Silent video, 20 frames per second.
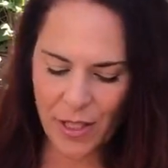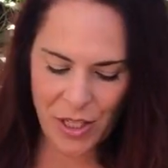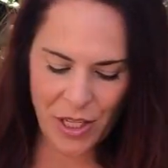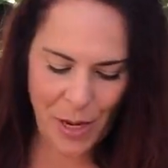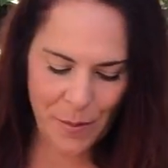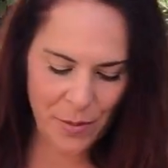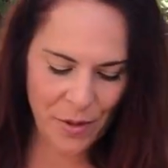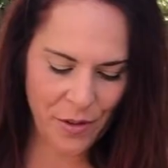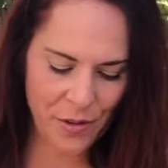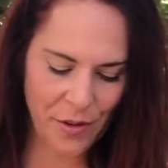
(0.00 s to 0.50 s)

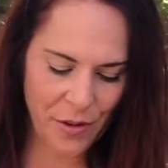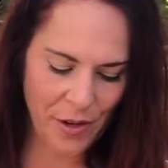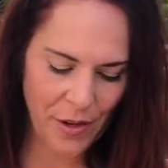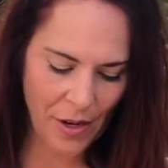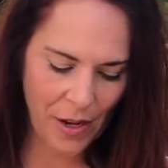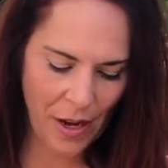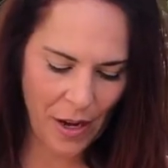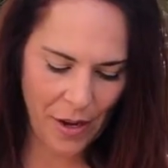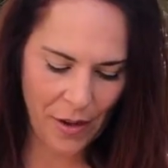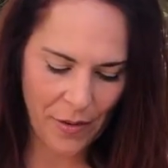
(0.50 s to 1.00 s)

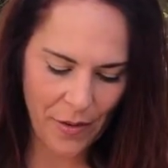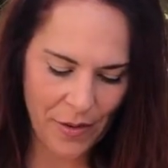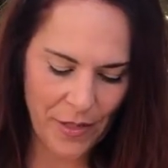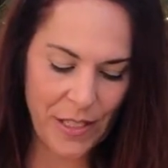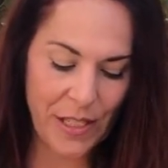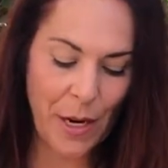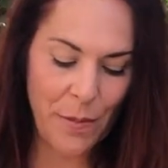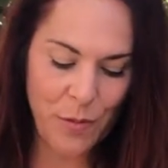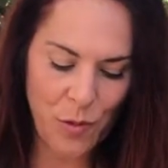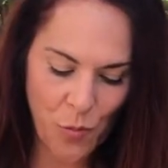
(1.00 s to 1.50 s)

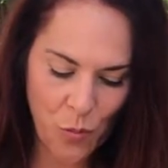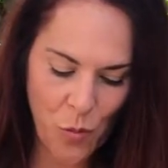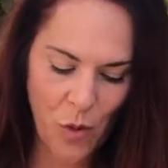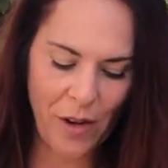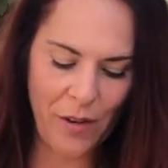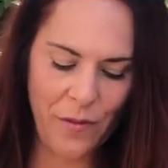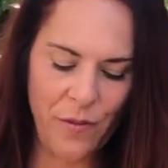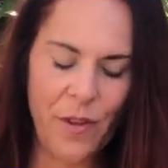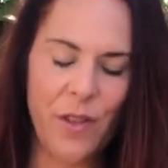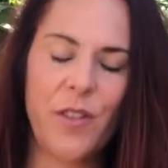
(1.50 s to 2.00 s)
chapter
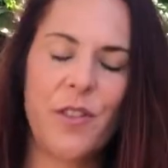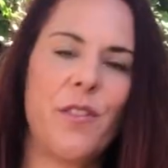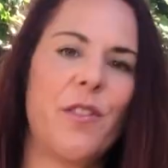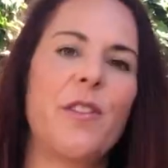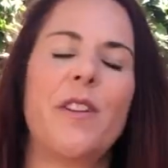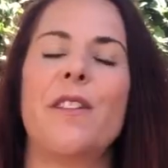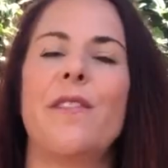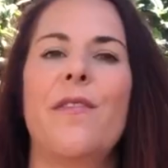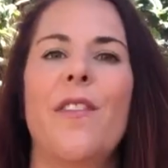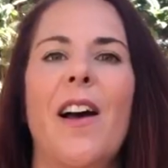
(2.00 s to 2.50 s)
1, verse
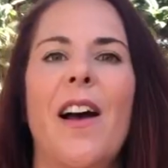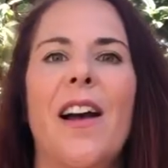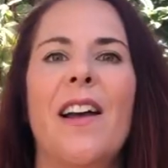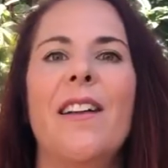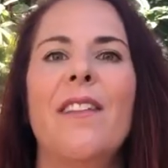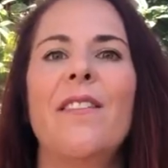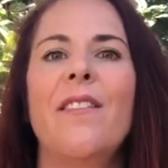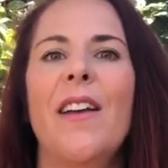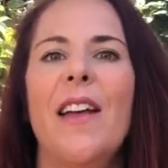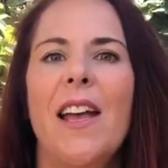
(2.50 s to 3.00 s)
35.